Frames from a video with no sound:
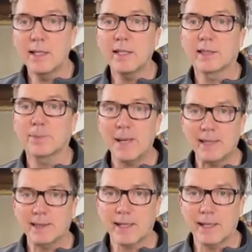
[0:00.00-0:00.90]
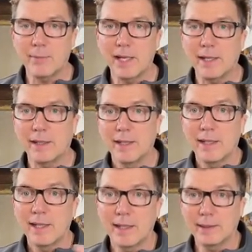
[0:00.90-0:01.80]
in the space that I'm in
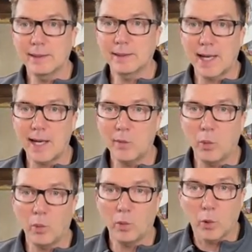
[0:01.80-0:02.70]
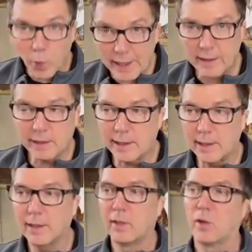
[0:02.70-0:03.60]
and decide
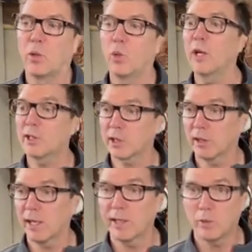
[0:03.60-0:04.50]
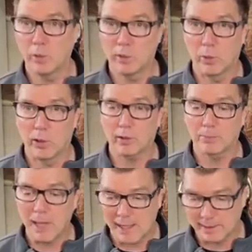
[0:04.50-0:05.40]
quickly which light would
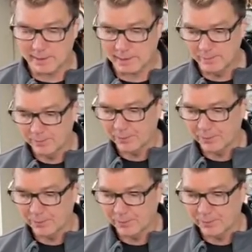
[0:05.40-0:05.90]
work best.